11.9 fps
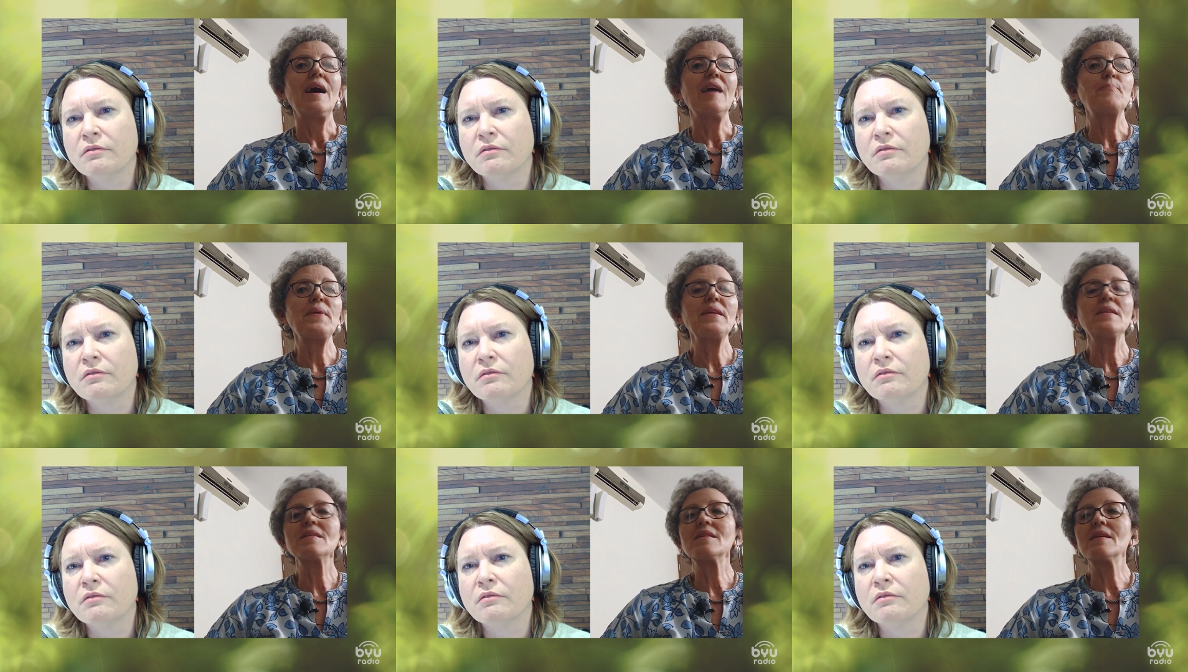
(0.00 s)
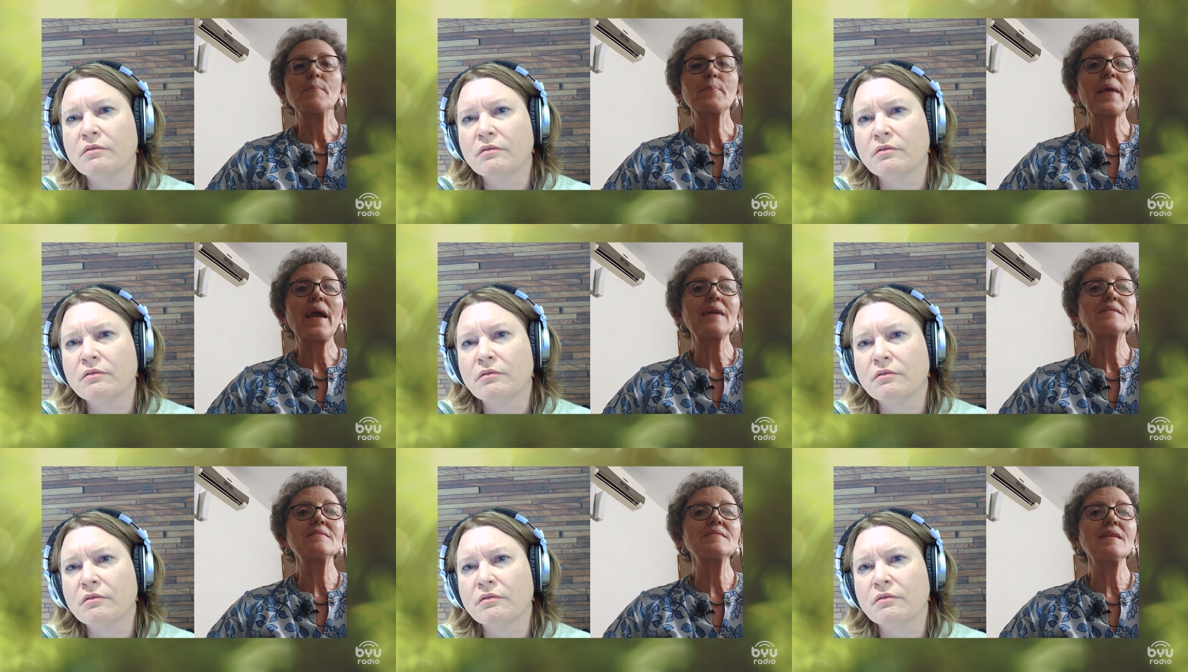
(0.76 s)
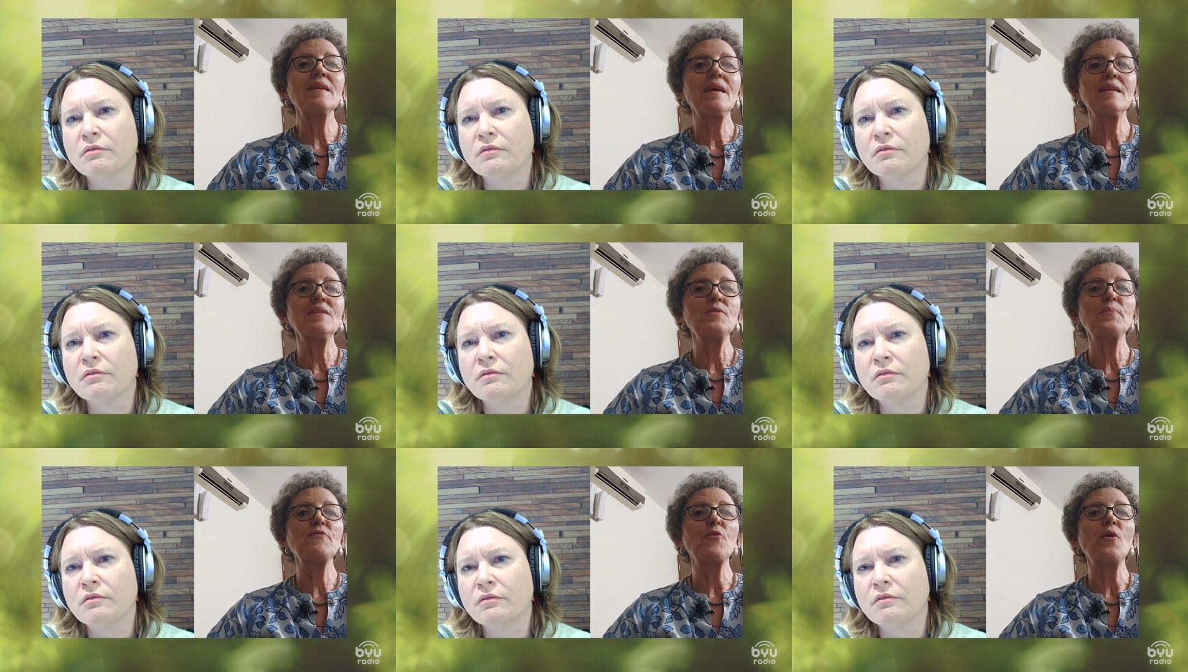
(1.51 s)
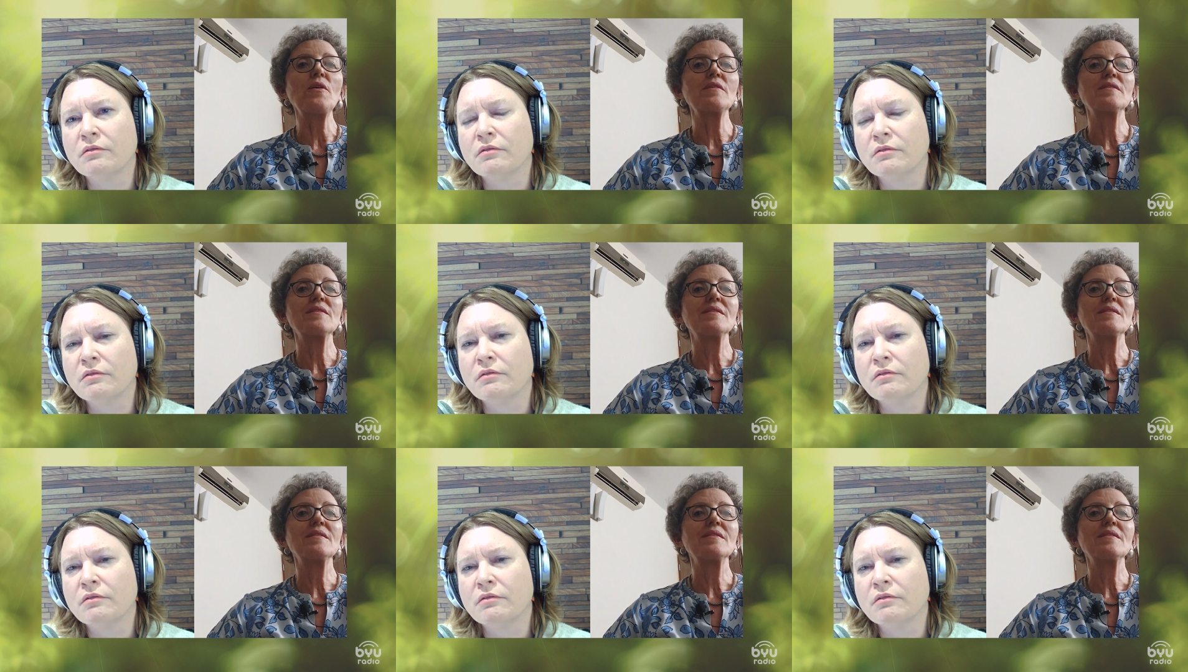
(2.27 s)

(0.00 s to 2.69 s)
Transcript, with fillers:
Speaker 1: I've been in practicing Hindu before.